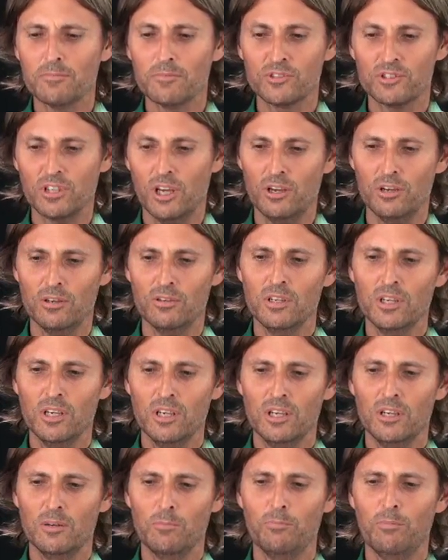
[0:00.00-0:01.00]
So
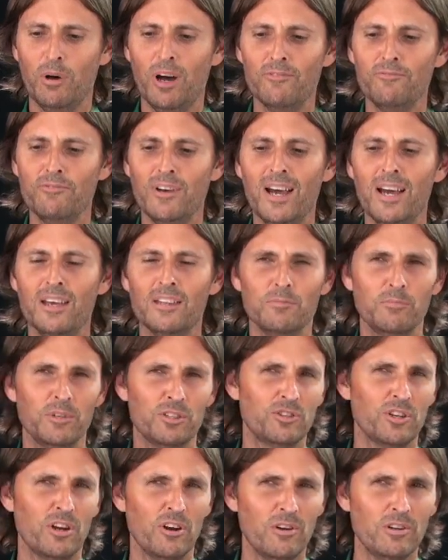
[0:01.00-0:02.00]
by far the
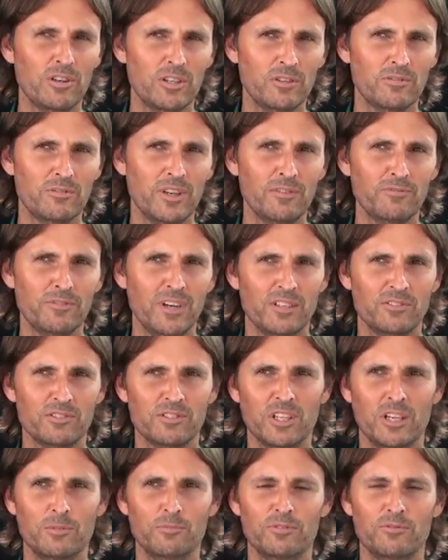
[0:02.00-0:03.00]
majority of our
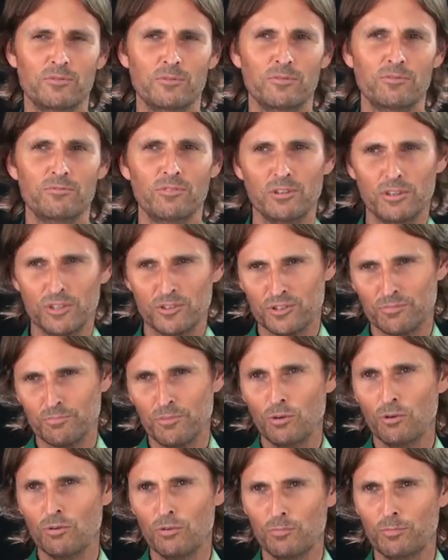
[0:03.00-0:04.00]
funds comes from a very
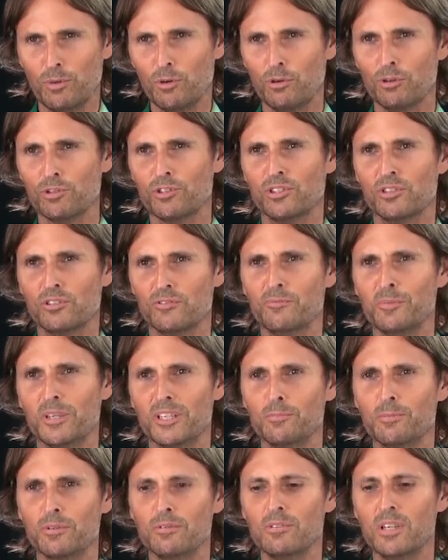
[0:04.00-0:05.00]
small portion of
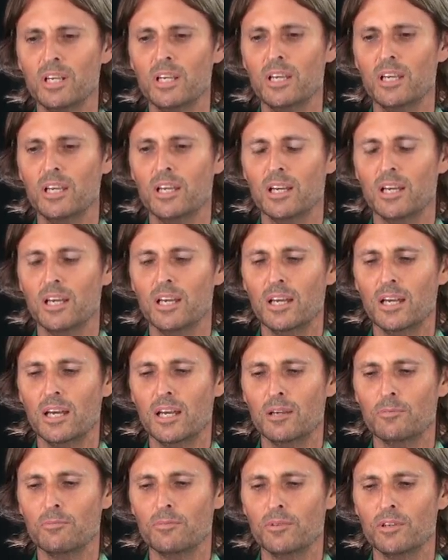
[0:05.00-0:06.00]
people
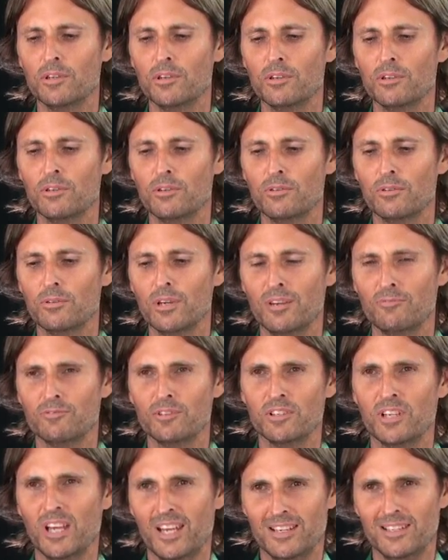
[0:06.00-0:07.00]
who have
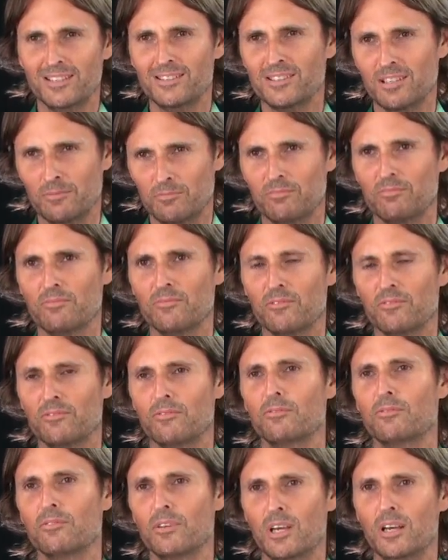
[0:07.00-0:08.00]
donated some
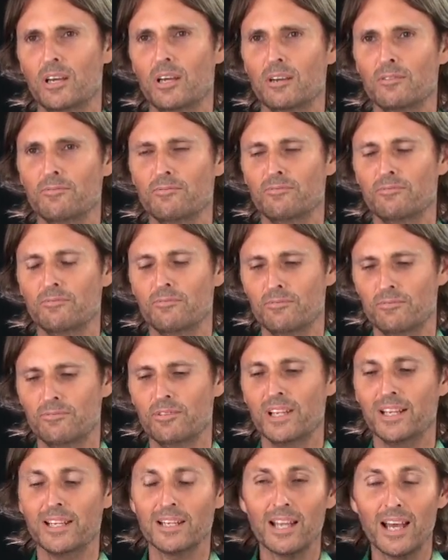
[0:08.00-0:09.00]

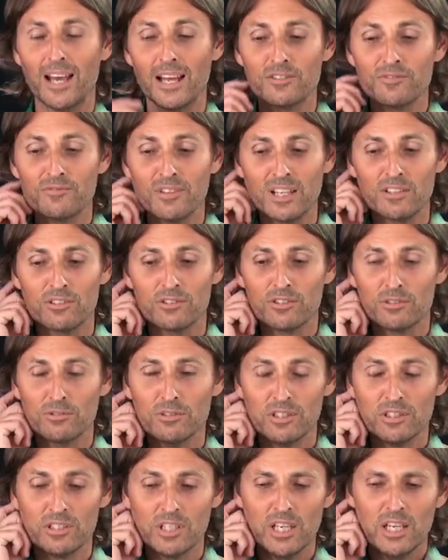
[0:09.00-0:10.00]
fairly large funds to
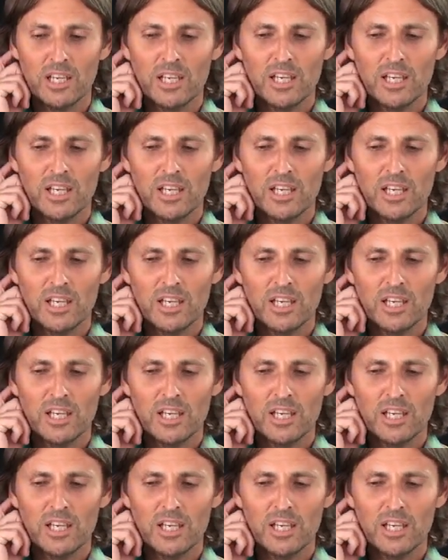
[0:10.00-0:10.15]
us.